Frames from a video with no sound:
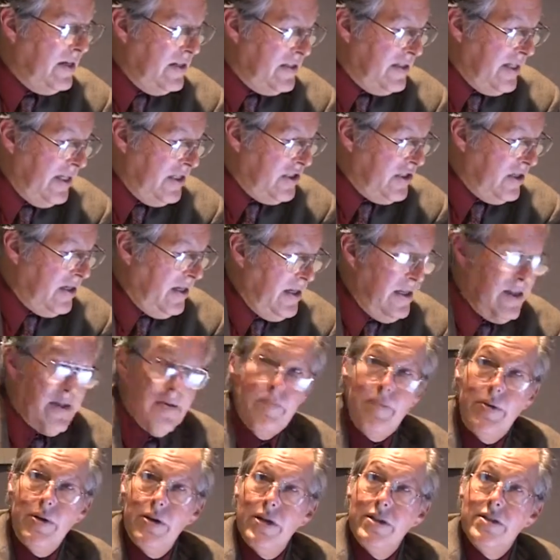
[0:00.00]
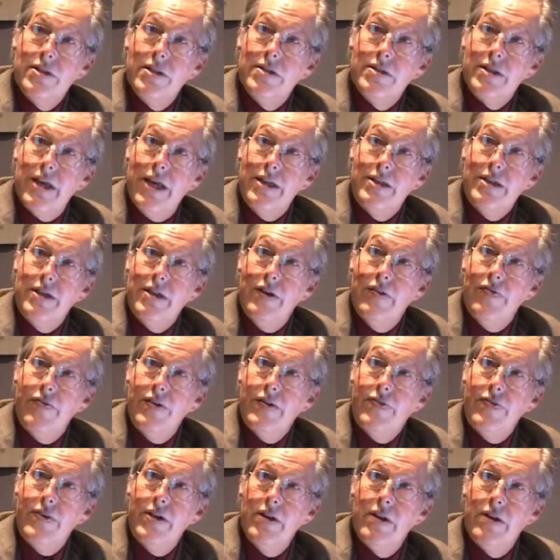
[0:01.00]
essentially the period since
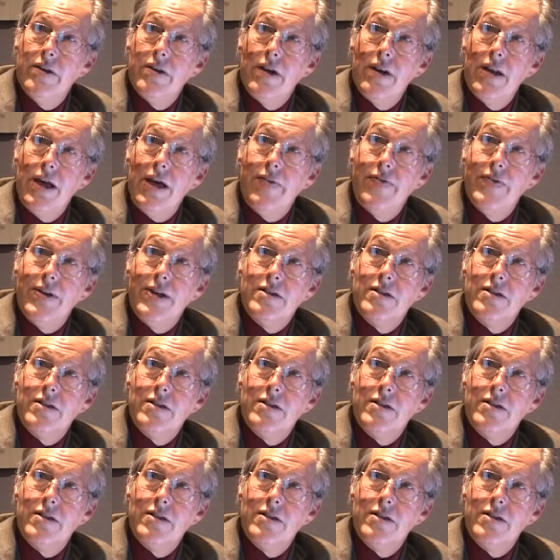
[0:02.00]
1850 on the left.